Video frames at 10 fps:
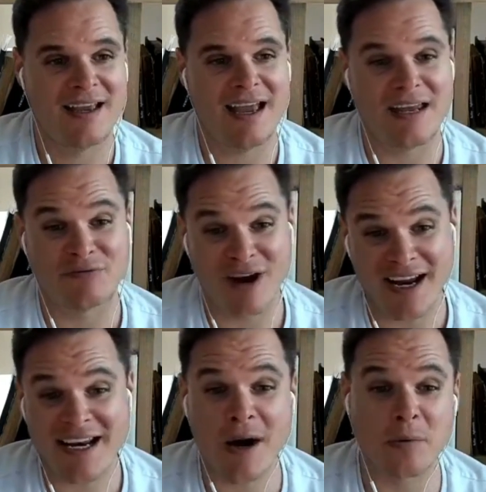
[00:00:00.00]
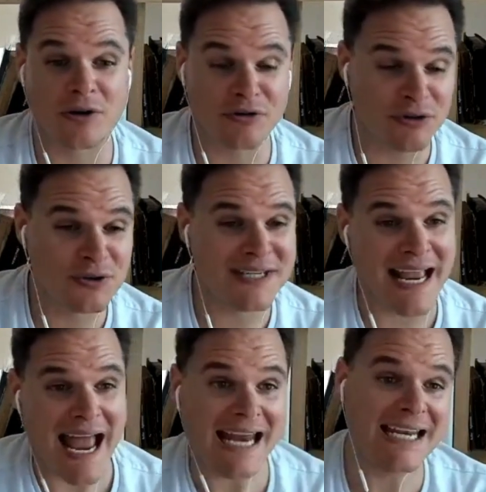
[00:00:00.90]
And right now, we're cruising
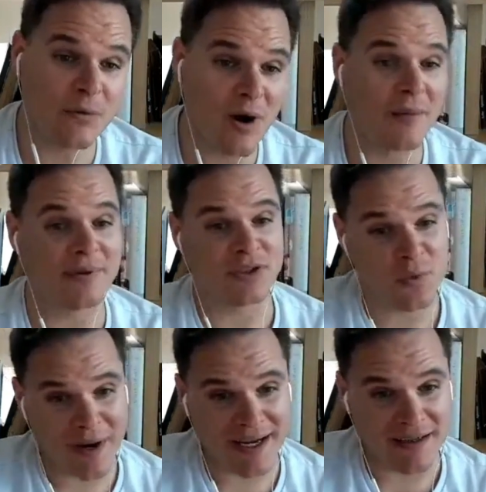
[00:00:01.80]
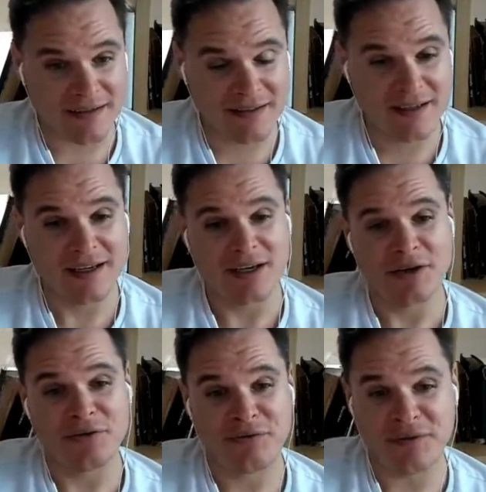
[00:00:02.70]
anywhere between
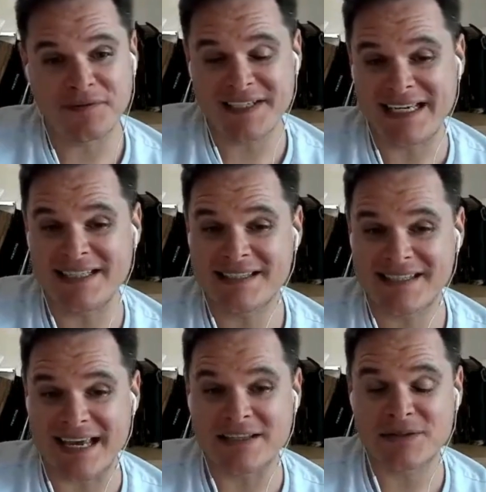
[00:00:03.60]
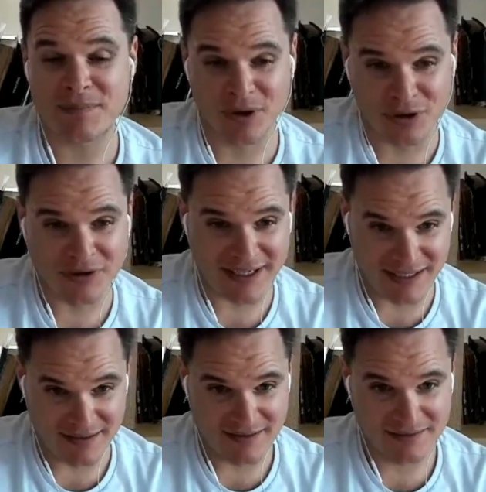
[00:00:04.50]
15 cents per
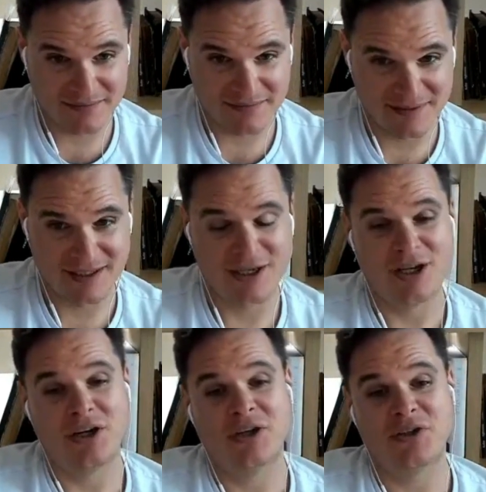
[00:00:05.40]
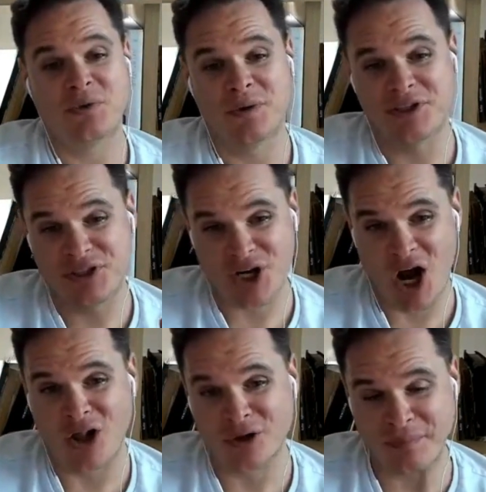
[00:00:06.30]
lead to
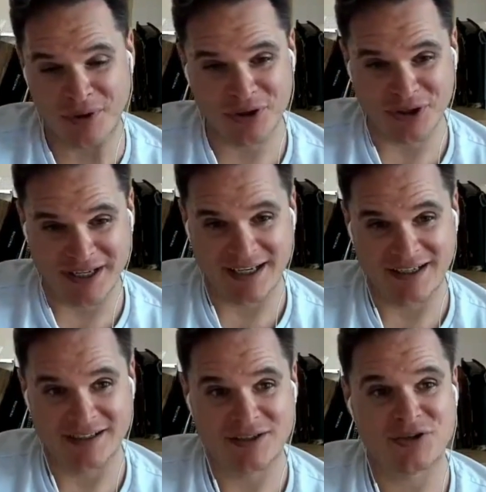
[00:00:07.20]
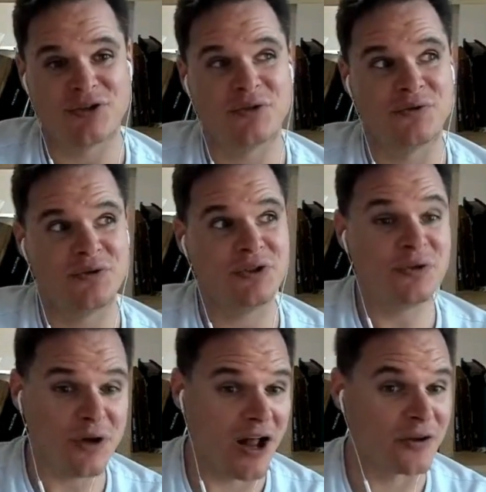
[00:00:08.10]
$1 per lead to
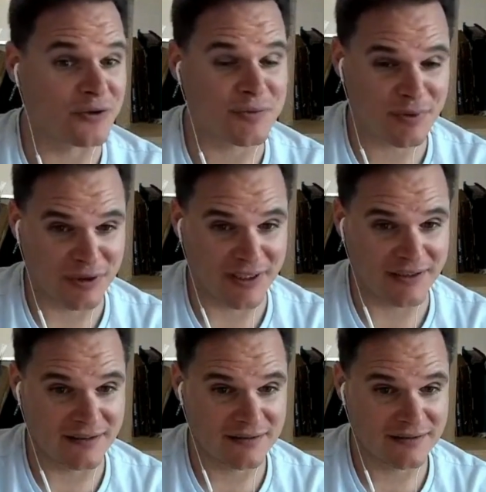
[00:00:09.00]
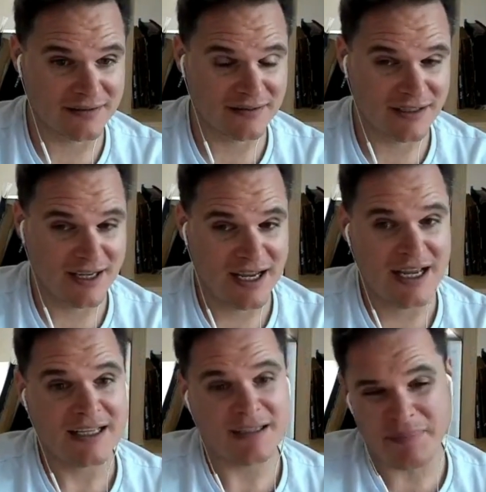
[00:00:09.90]
$2 per lead,
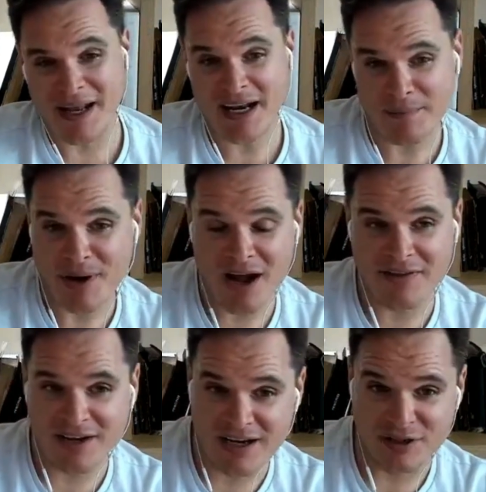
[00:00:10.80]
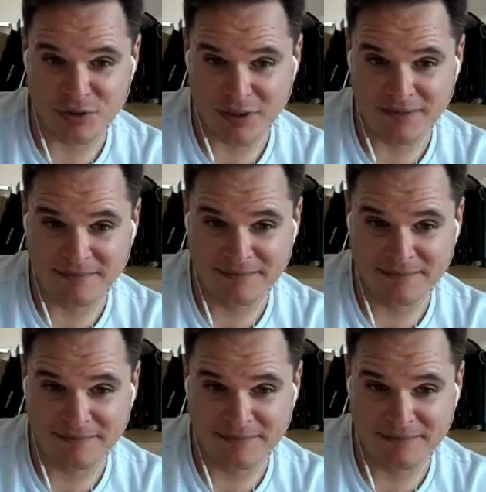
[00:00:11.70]
depending upon the country.